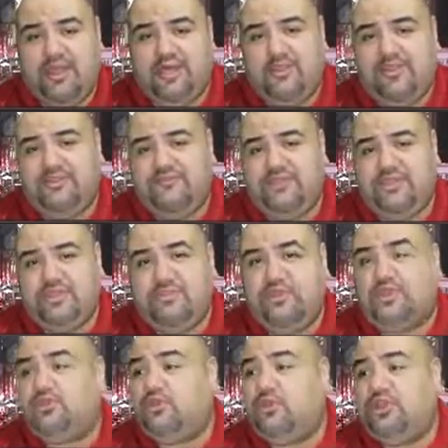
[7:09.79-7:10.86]
This video, we're
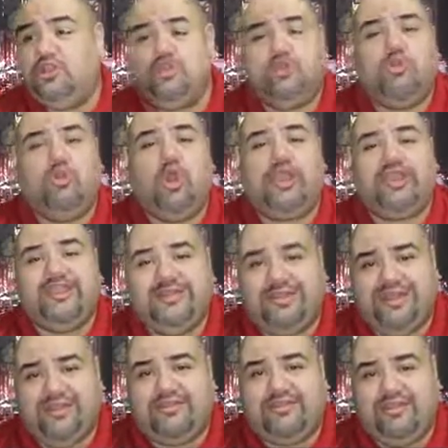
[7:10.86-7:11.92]
going to talk a little Walking
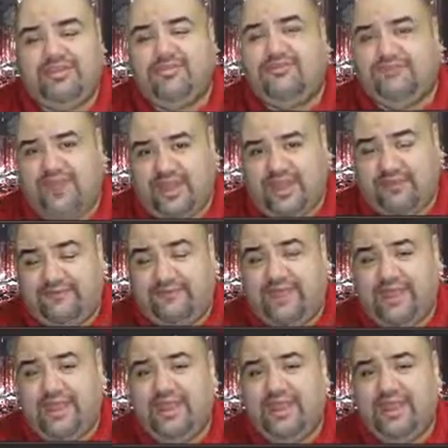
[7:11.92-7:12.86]
Dead Season 5,